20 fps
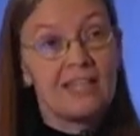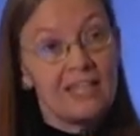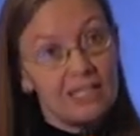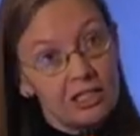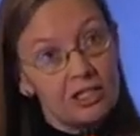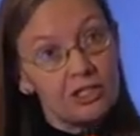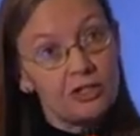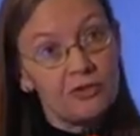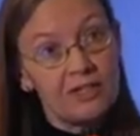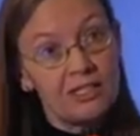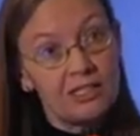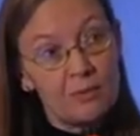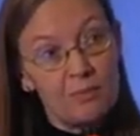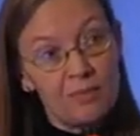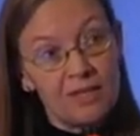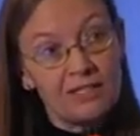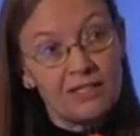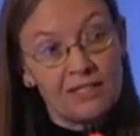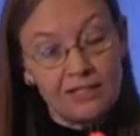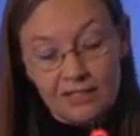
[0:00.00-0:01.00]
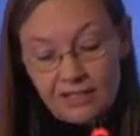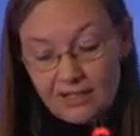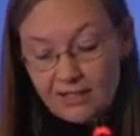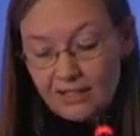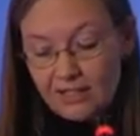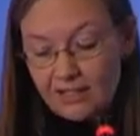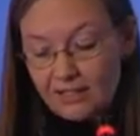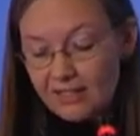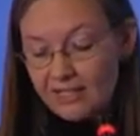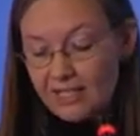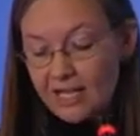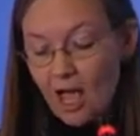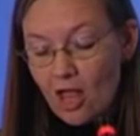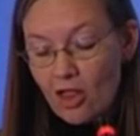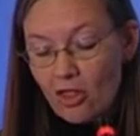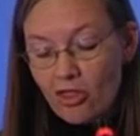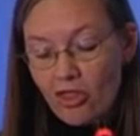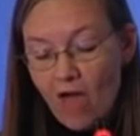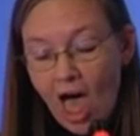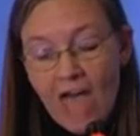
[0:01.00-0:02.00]
industries and businesses see a
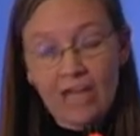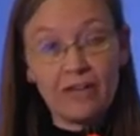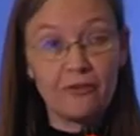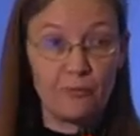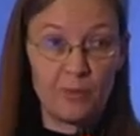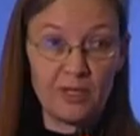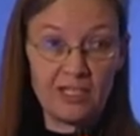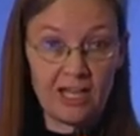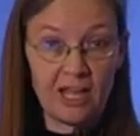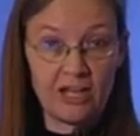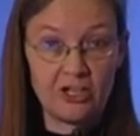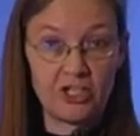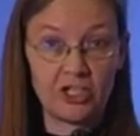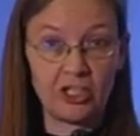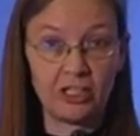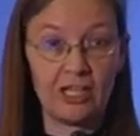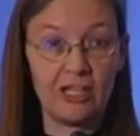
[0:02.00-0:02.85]
lot of potential